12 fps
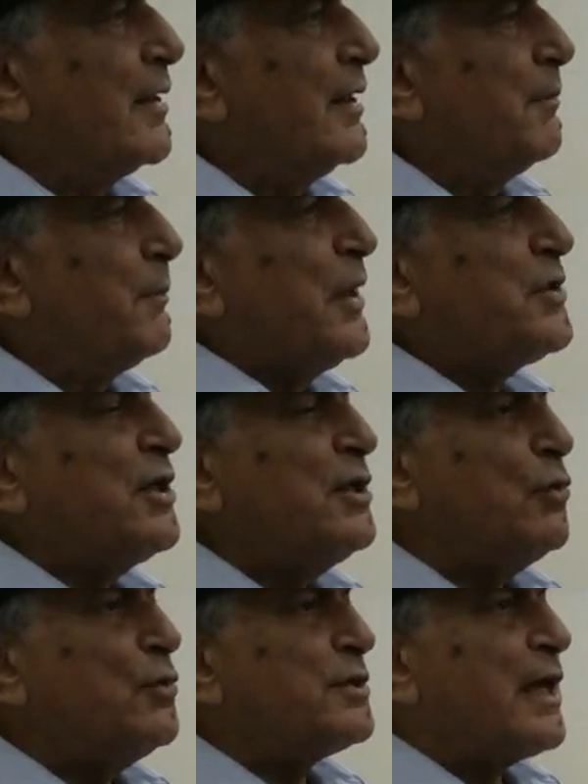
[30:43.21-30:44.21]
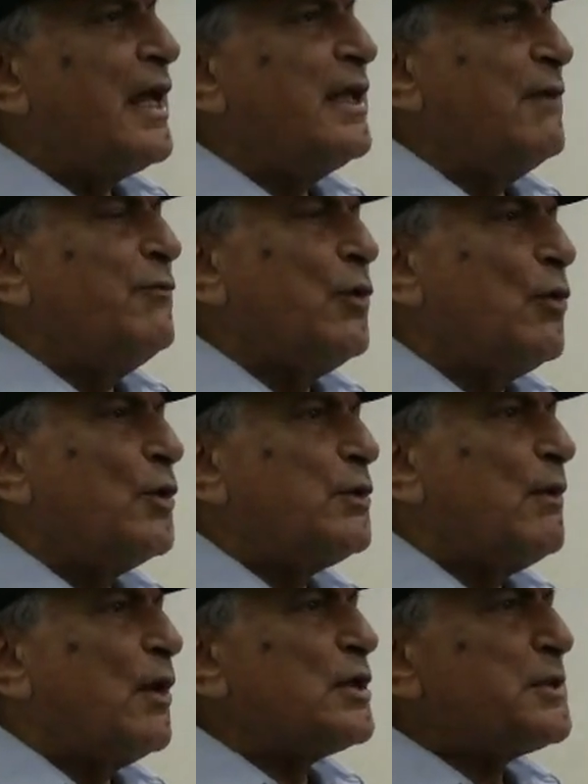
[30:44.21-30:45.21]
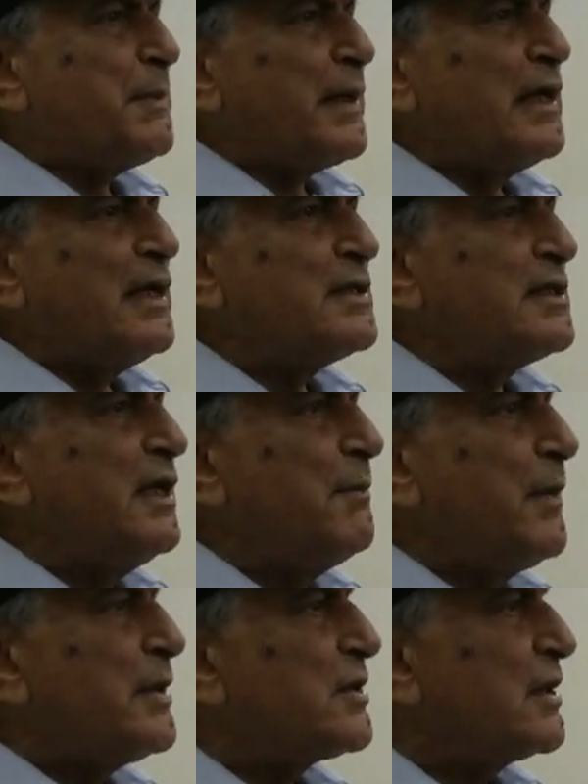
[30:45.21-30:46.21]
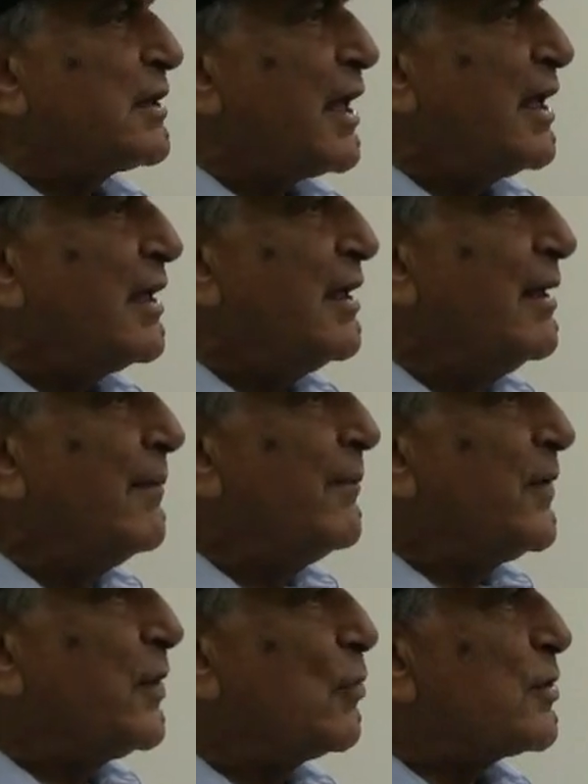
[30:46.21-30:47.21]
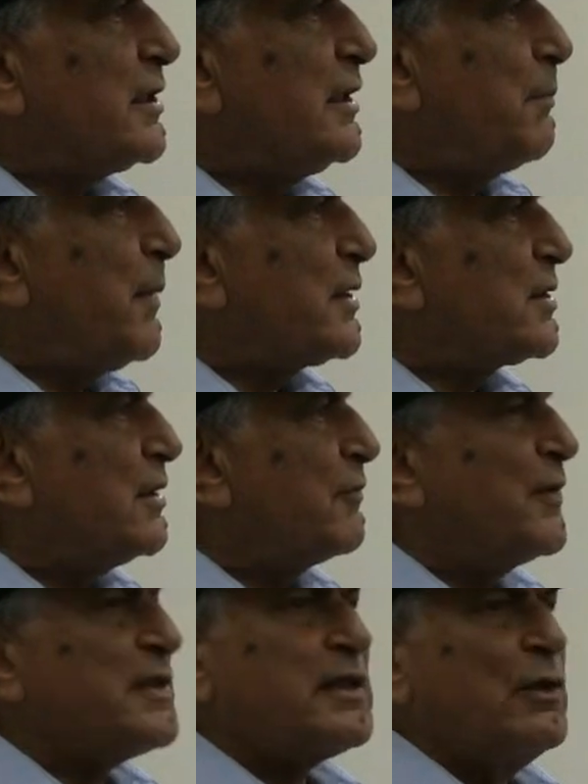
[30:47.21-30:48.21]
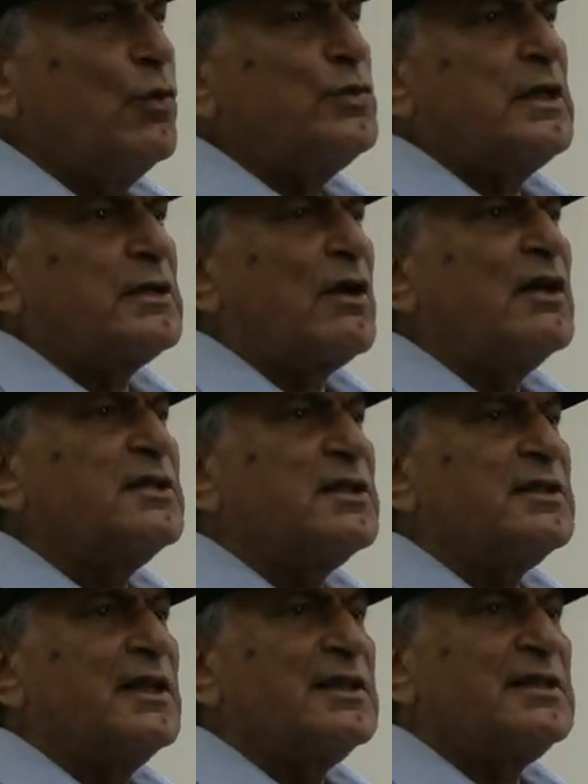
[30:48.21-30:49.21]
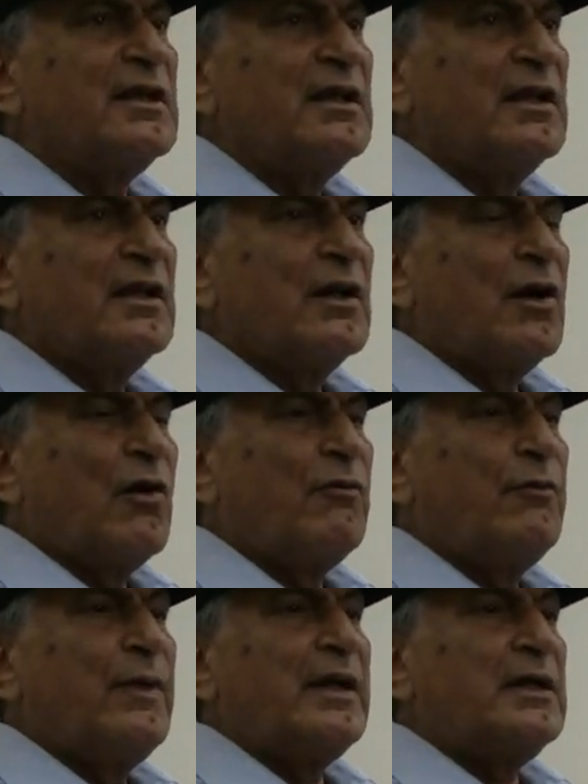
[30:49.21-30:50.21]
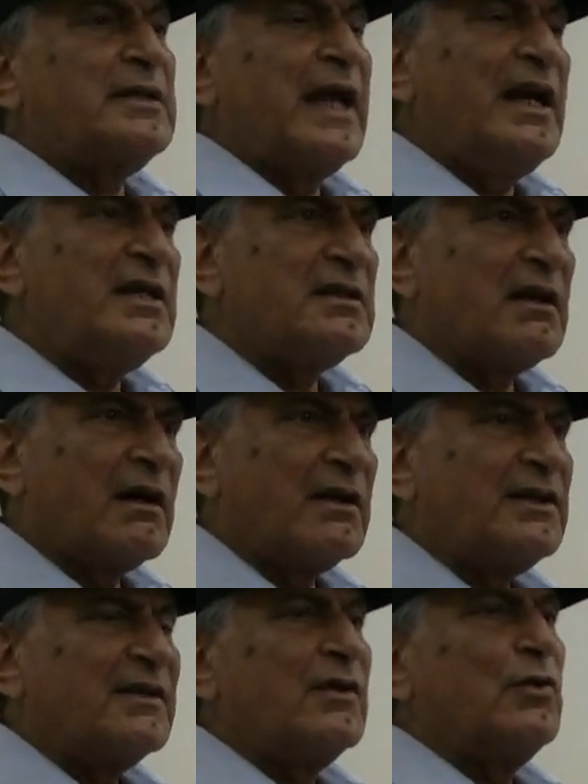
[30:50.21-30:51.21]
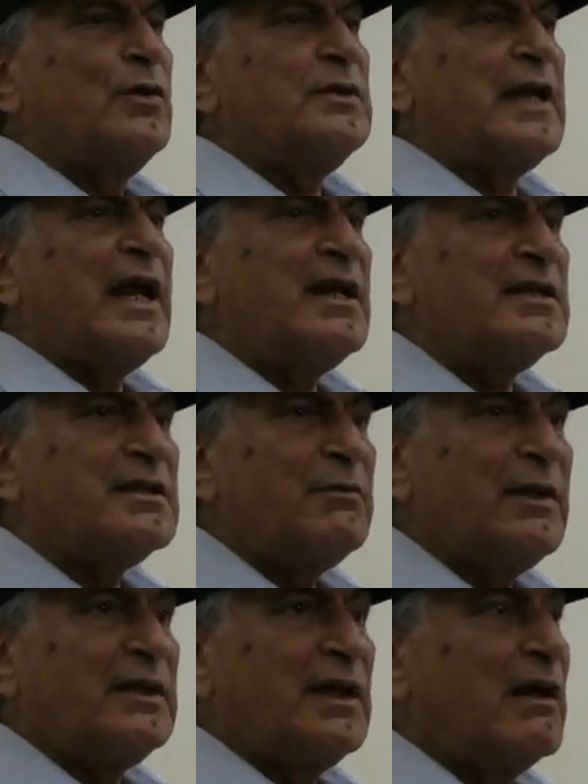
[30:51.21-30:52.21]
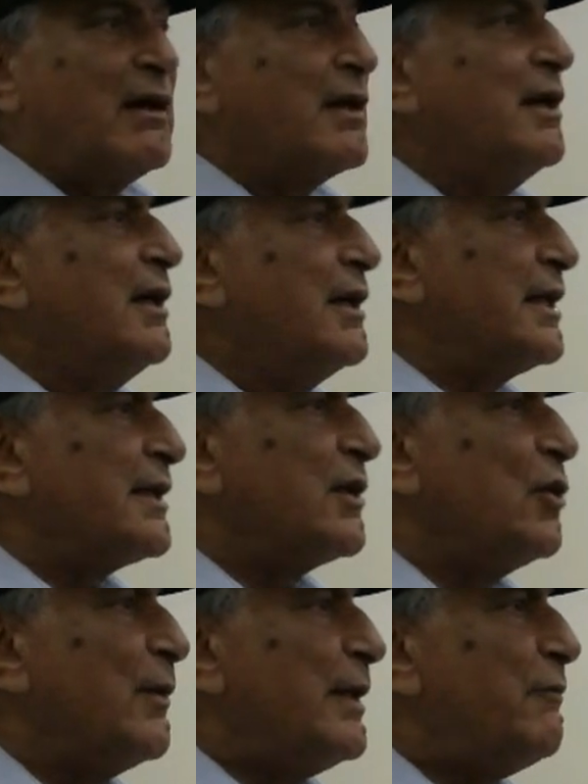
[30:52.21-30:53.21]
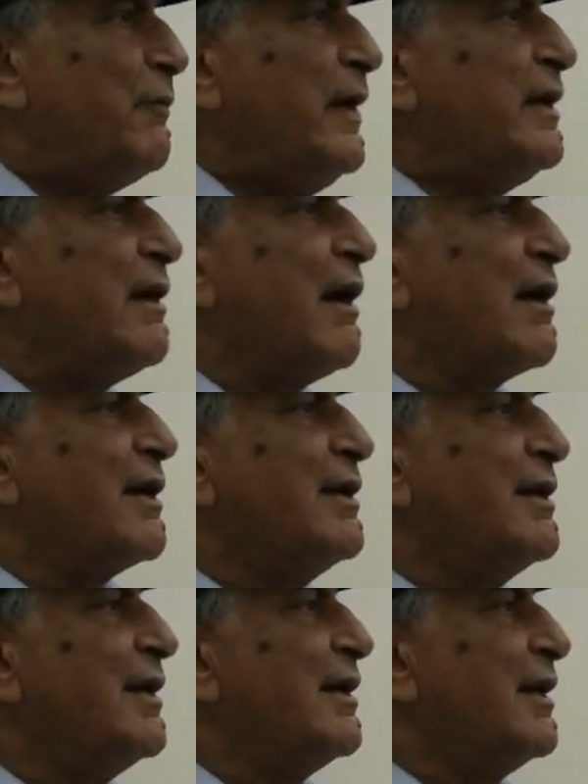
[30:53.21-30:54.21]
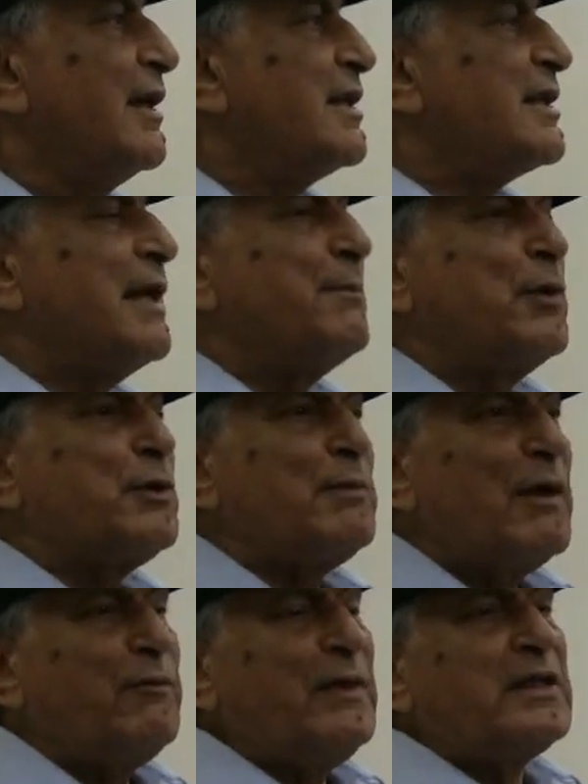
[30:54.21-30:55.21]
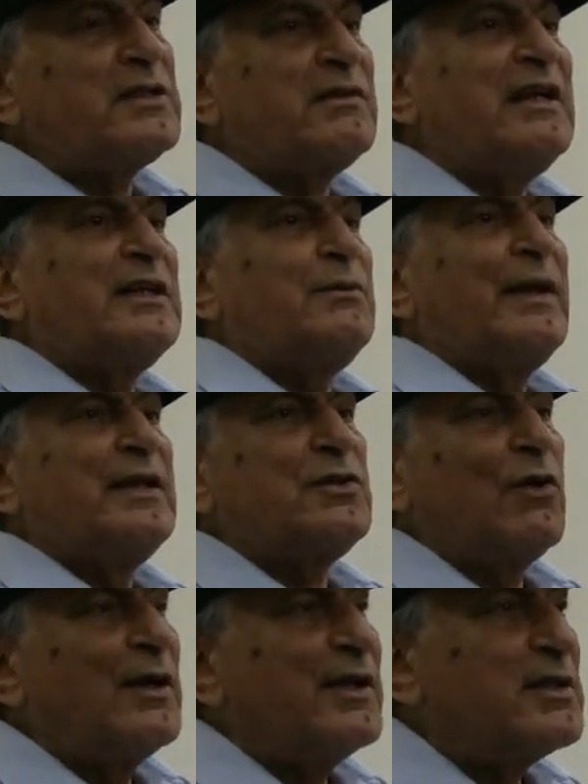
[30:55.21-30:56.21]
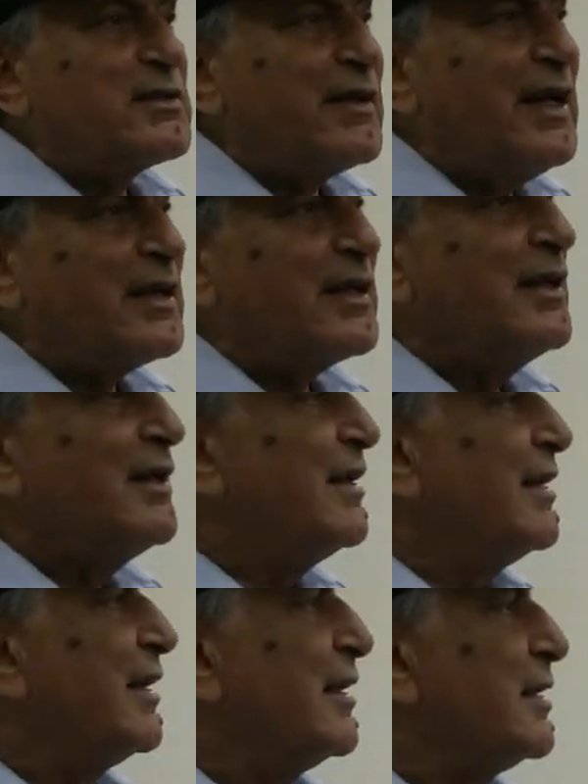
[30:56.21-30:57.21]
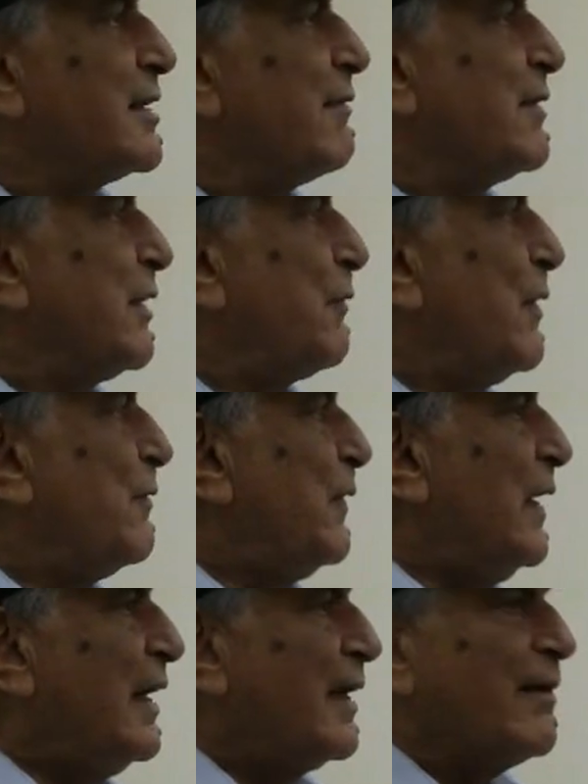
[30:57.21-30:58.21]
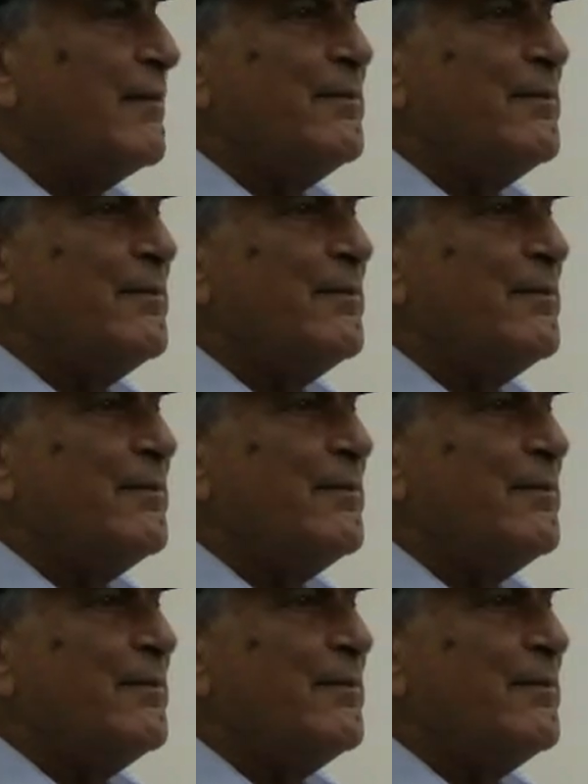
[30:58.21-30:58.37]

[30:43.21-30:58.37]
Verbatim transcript: The patient who is dying, if you go to a hospital and see a patient dying, you'll see the patient first loses consciousness of where his hands are, doesn't know his hands, where they are, doesn't know where the feet are. He's saying, put my feet straight when it's already straight. He's having different feeling.